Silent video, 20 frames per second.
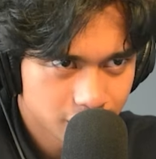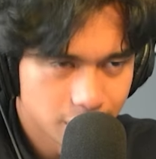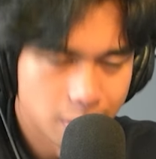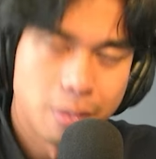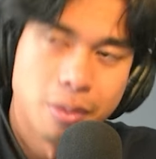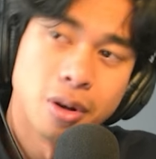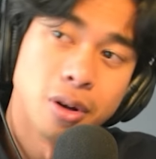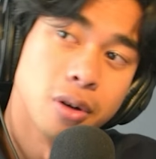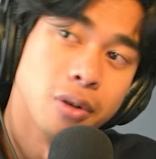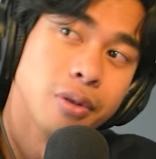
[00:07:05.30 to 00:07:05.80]

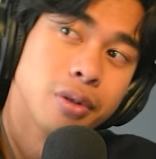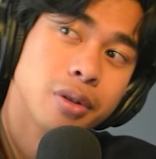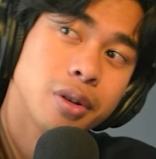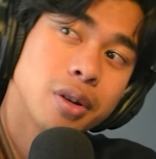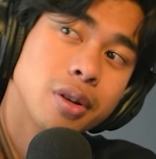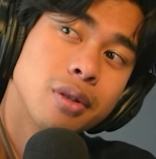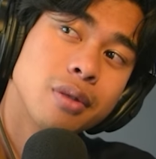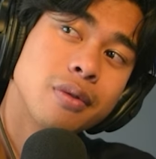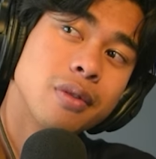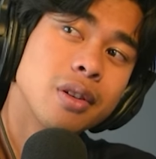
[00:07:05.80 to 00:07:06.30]
Maybe I'll go in
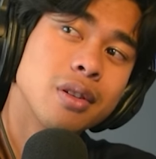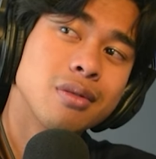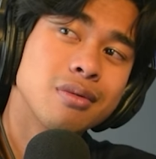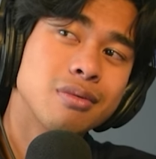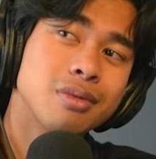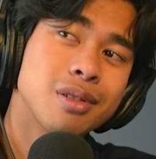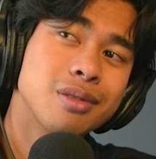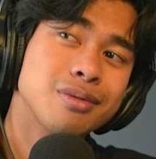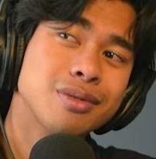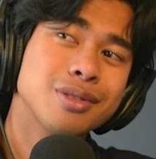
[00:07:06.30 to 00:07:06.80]
theater.
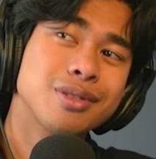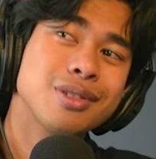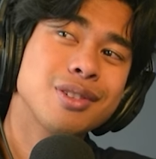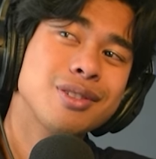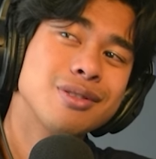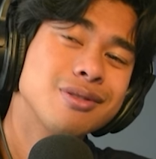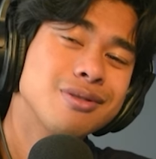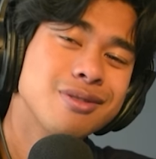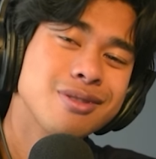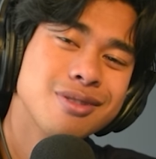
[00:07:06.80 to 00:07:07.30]

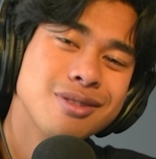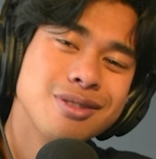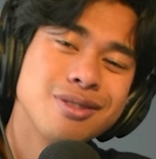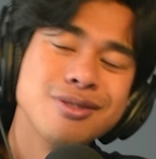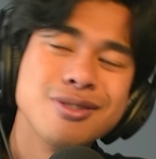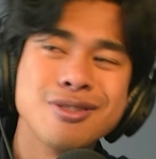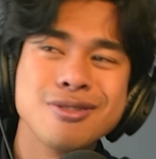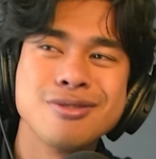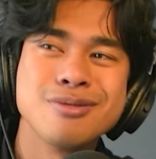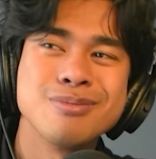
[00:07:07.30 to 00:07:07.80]
I don't know. It